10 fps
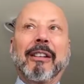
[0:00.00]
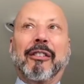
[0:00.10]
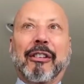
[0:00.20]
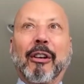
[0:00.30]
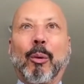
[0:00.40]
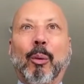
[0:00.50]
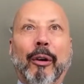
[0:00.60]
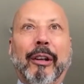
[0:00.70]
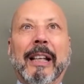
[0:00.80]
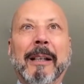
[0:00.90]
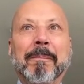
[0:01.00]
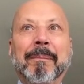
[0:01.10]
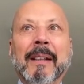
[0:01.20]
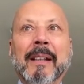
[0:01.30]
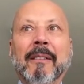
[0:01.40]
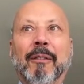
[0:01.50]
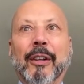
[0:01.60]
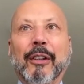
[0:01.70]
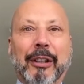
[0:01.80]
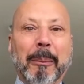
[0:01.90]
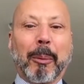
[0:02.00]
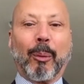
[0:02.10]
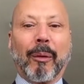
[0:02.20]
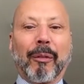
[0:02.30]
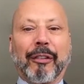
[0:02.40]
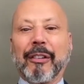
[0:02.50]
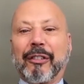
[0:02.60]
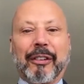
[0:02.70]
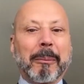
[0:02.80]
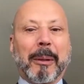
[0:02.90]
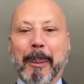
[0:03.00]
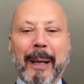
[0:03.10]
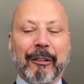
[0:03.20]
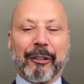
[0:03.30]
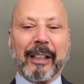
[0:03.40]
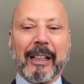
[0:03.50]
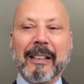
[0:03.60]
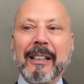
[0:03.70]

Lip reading: still working for the Timberwolves in some capacity.